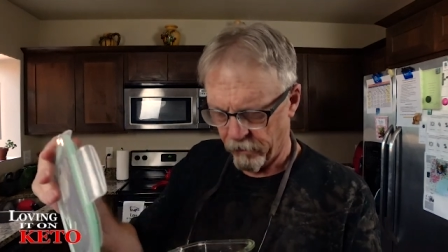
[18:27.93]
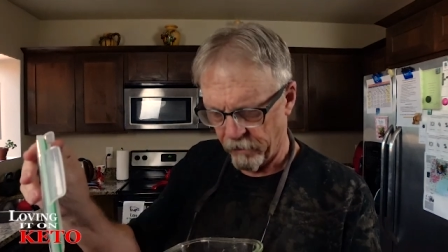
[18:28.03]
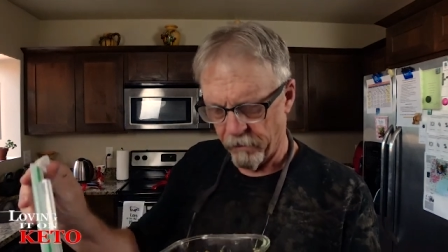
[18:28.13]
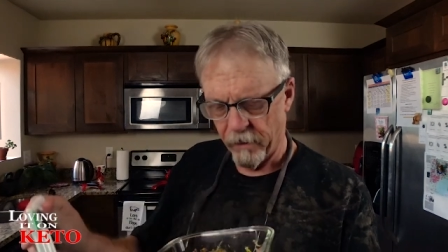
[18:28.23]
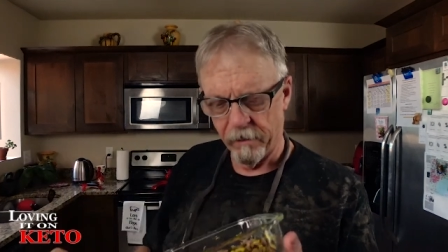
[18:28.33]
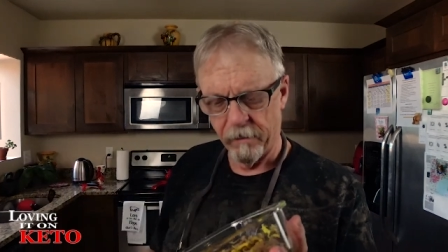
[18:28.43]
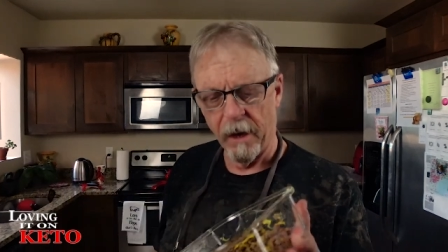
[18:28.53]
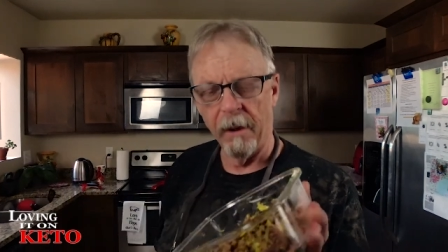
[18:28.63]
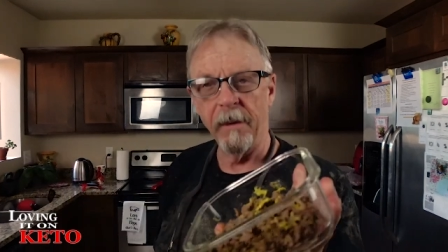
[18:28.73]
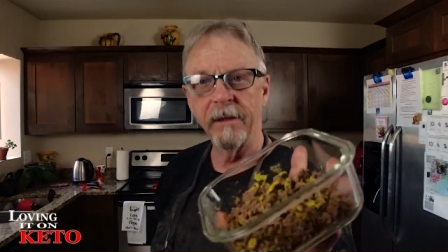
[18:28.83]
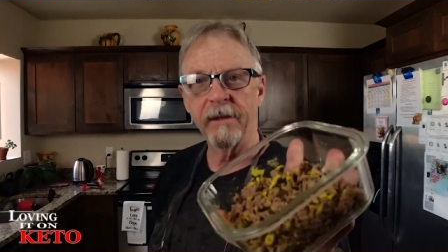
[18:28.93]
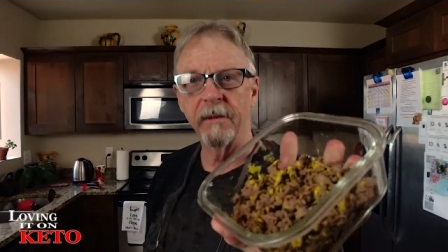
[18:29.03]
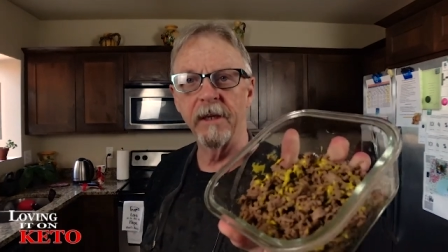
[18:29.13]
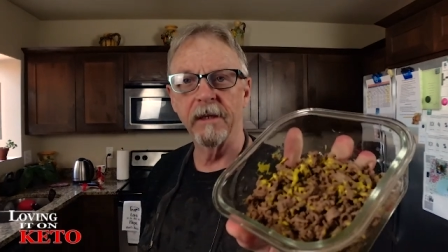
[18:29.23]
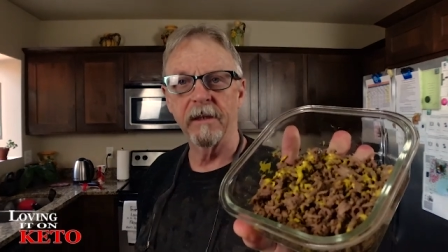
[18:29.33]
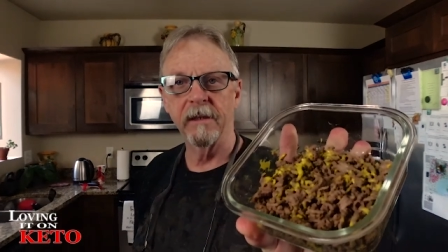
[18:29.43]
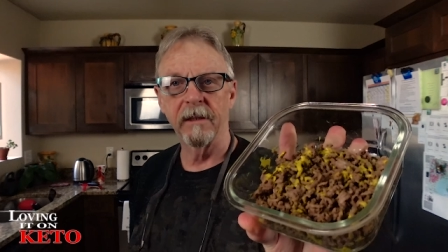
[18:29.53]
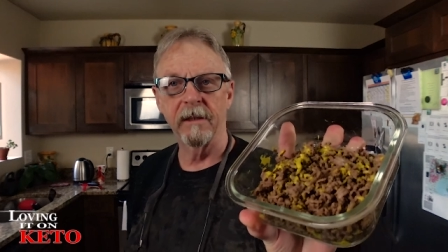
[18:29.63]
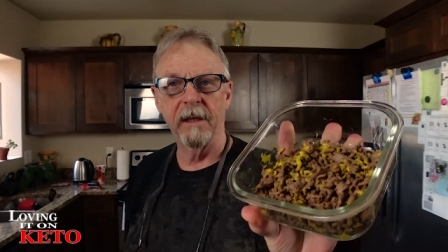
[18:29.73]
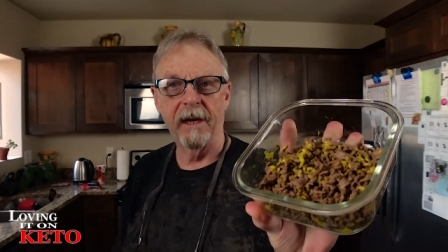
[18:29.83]
made some of this
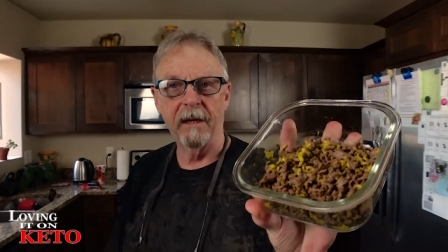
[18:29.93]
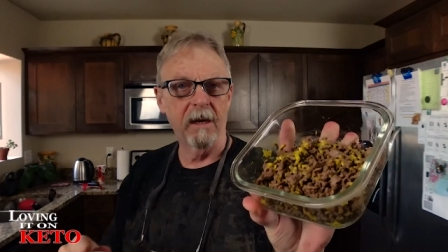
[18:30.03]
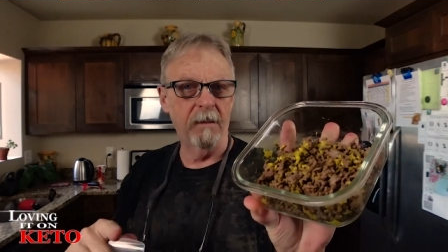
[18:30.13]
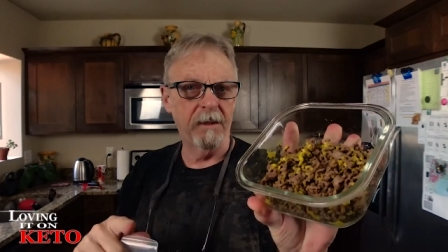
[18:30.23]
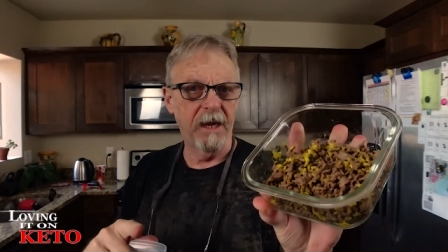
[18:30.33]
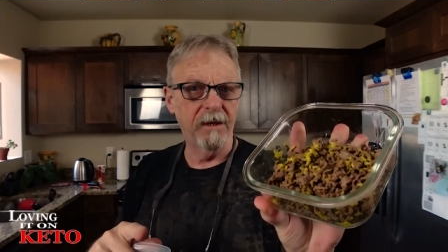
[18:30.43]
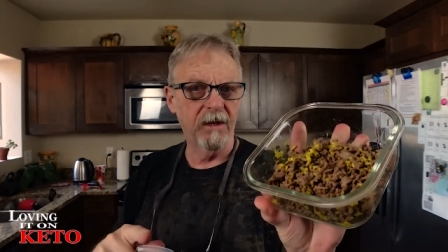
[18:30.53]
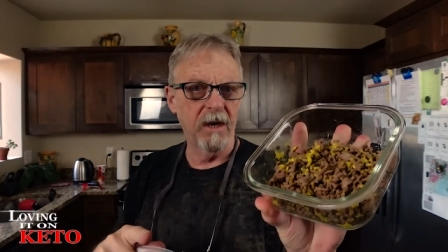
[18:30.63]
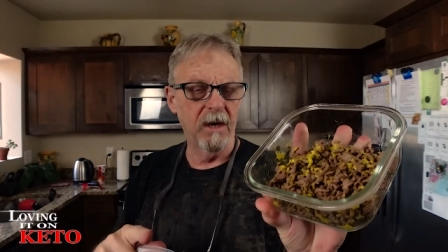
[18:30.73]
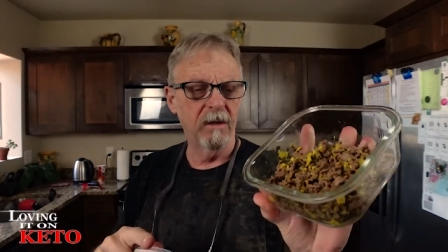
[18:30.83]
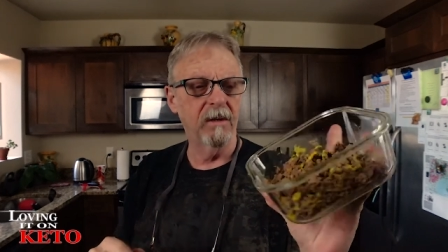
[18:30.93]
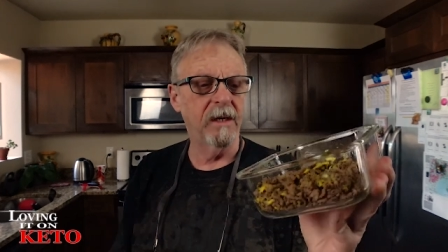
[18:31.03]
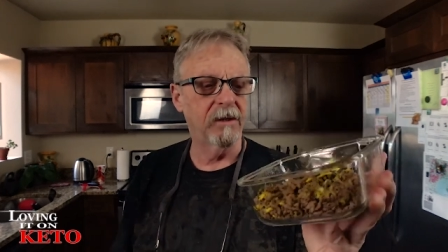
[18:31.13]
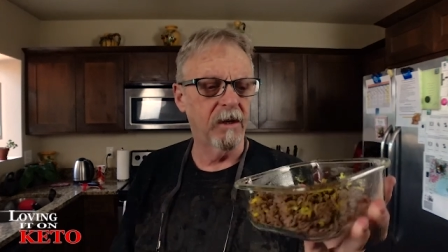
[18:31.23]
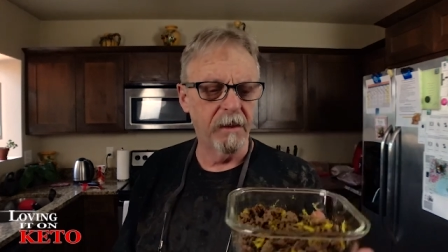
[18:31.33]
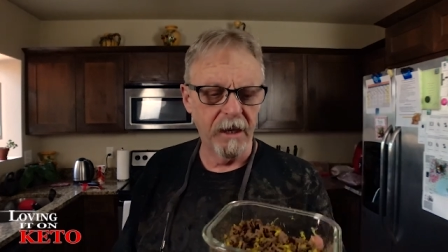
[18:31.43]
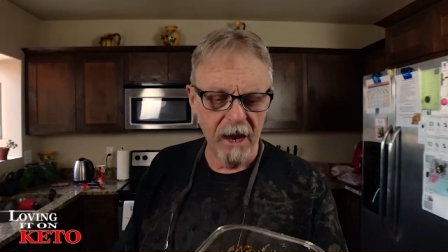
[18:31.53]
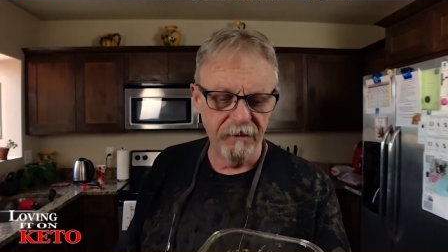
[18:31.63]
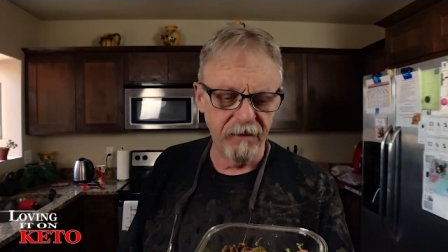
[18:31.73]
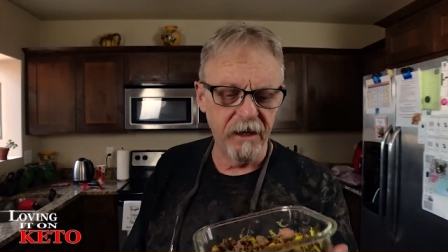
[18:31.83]
like a couple days ago, and so I'm gonna
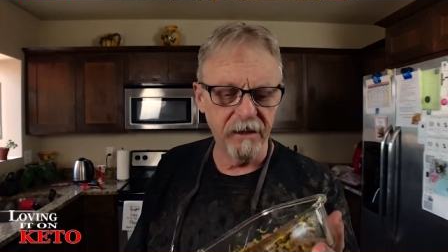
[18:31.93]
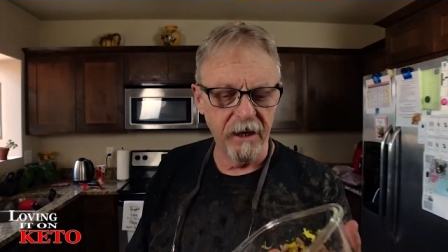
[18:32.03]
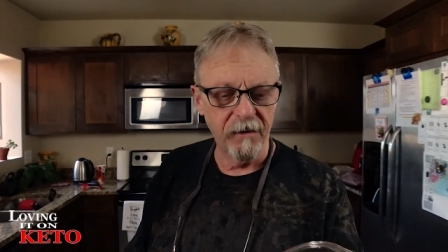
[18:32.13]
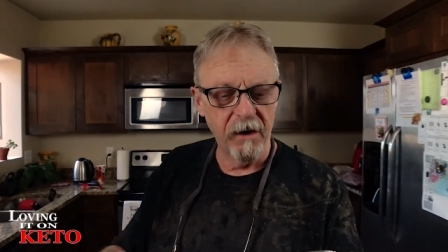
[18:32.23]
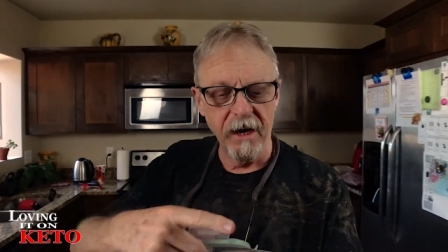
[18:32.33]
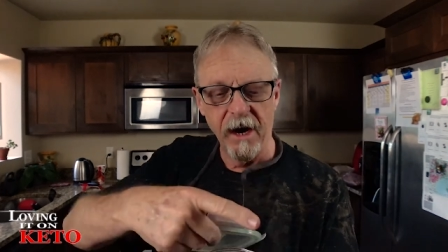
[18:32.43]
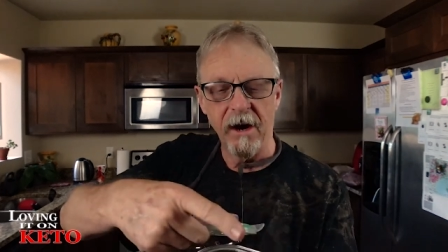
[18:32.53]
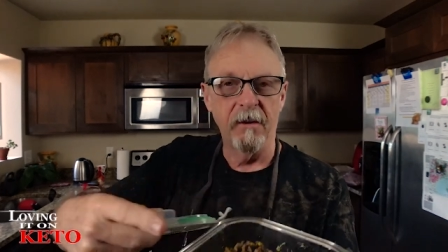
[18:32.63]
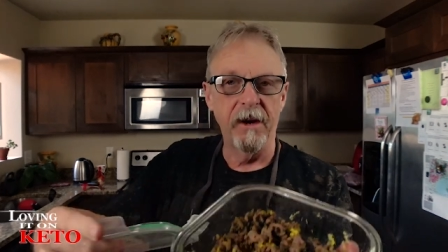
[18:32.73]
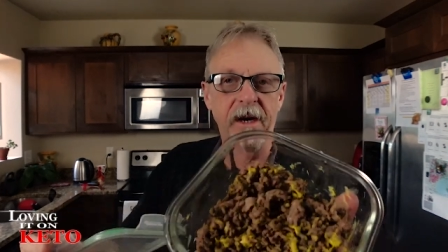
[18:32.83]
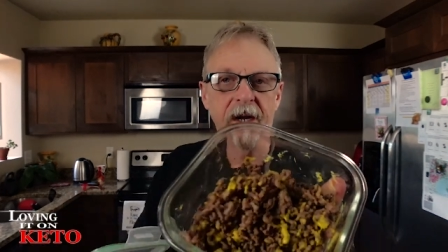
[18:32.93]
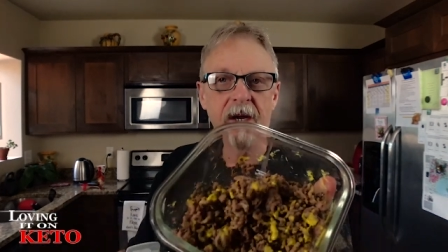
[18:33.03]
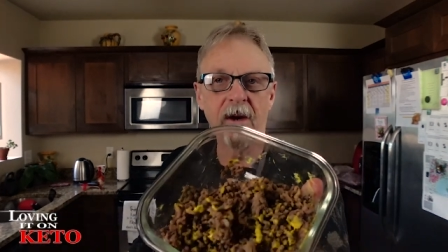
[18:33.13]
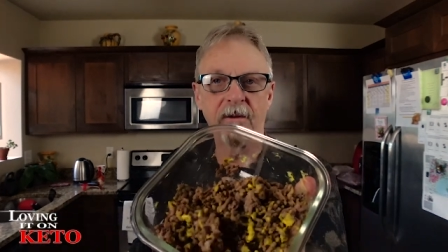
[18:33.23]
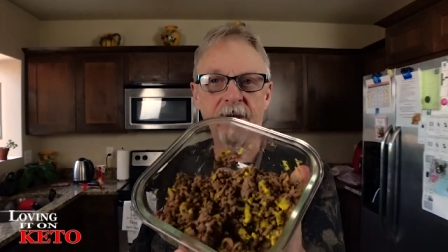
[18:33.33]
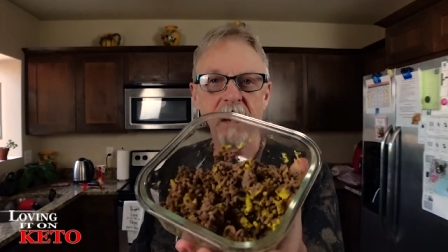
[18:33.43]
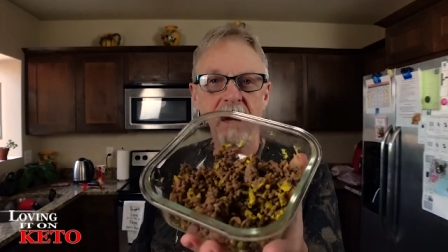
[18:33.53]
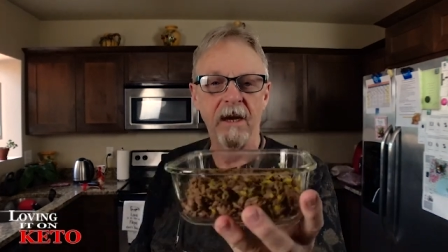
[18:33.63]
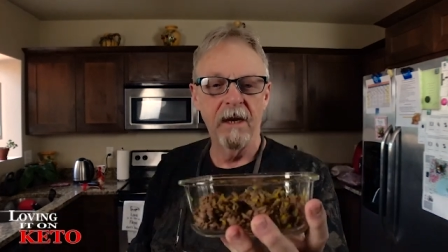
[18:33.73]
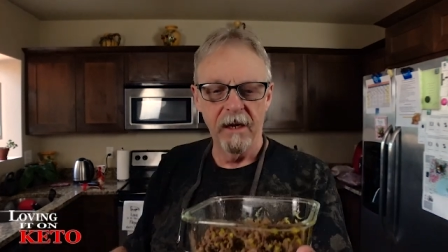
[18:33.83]
have this, and I've already got it all ready to go,
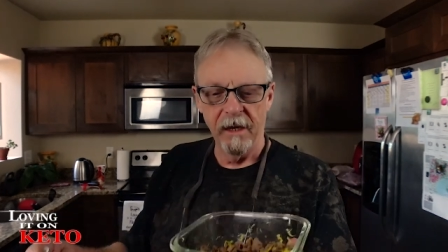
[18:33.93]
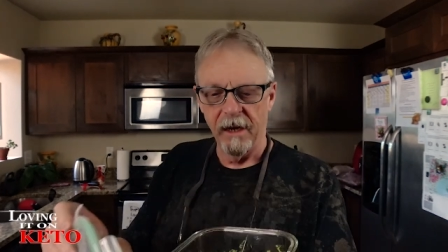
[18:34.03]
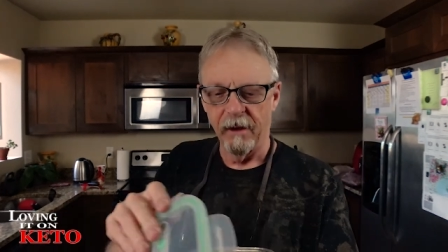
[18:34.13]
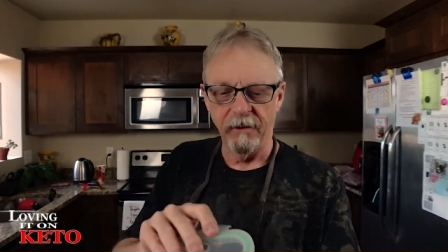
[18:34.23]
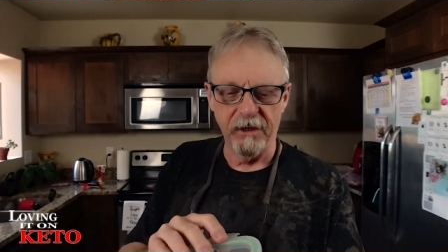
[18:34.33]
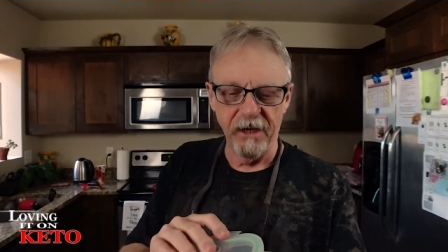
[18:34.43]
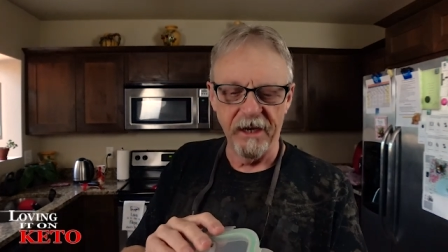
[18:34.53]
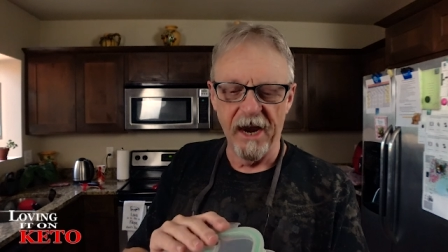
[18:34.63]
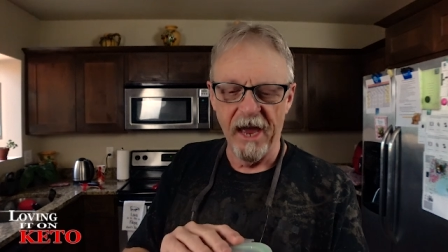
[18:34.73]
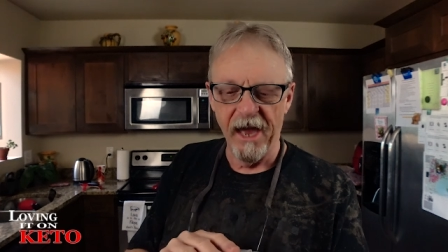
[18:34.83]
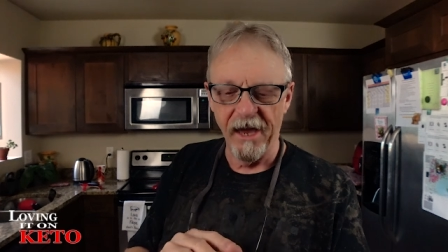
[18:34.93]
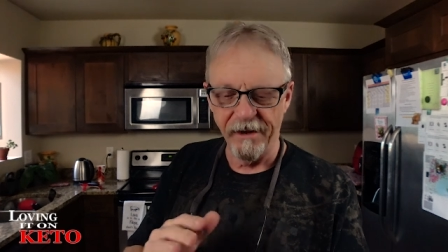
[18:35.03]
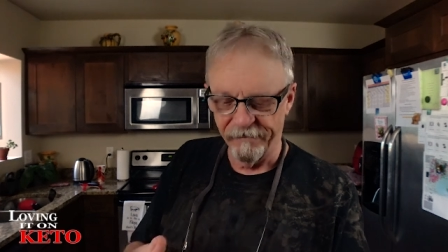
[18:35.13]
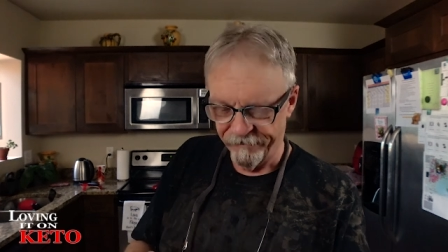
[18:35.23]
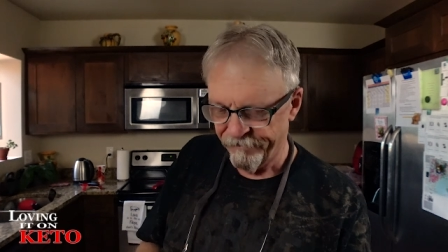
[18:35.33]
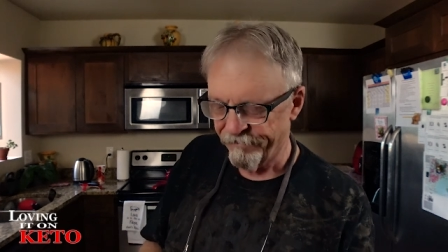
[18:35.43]
see? I was thinking ahead.